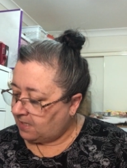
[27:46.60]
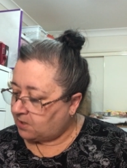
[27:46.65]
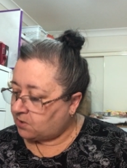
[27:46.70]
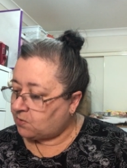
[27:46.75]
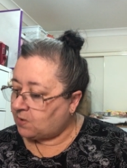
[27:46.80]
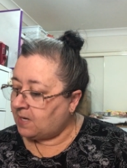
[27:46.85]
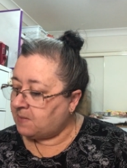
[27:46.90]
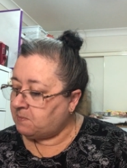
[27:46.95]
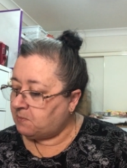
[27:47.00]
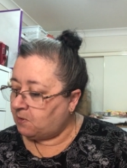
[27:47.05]

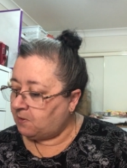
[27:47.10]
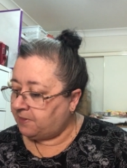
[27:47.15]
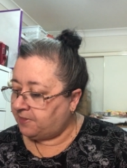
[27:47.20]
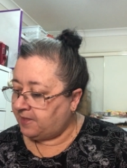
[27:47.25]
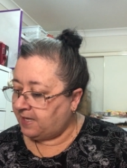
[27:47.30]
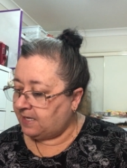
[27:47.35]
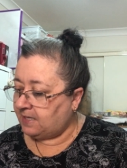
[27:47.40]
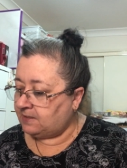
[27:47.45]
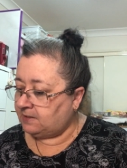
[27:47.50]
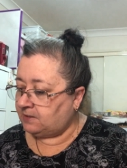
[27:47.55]
3 more
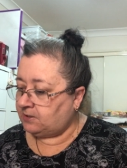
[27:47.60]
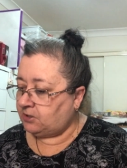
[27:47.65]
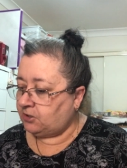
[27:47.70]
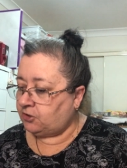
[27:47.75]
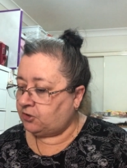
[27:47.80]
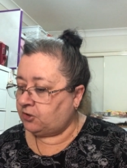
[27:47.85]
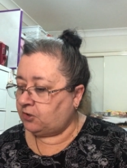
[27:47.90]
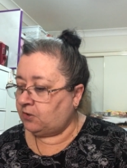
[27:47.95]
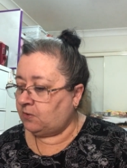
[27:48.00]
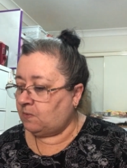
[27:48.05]
things to
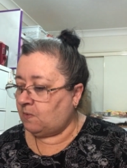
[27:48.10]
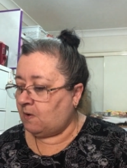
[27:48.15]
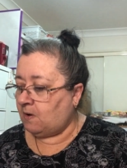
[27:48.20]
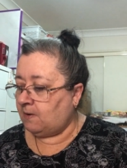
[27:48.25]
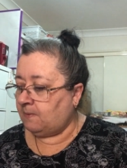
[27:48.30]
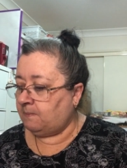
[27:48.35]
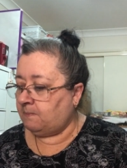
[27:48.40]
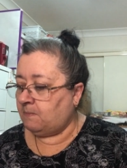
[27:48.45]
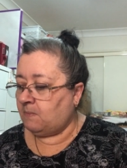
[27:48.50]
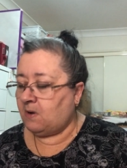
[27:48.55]
do
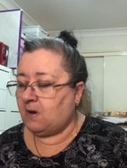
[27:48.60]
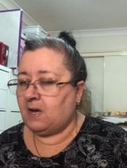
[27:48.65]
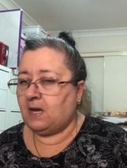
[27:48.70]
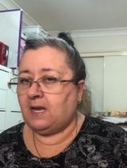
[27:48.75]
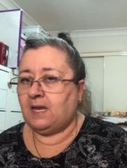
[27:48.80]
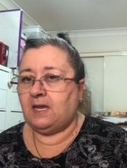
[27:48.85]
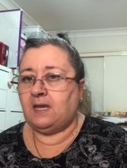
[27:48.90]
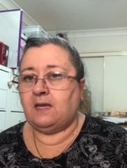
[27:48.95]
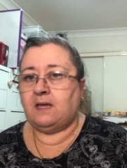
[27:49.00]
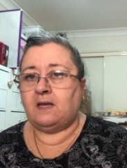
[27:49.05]
on
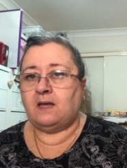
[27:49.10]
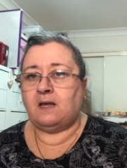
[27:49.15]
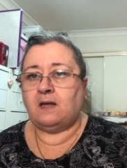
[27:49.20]
my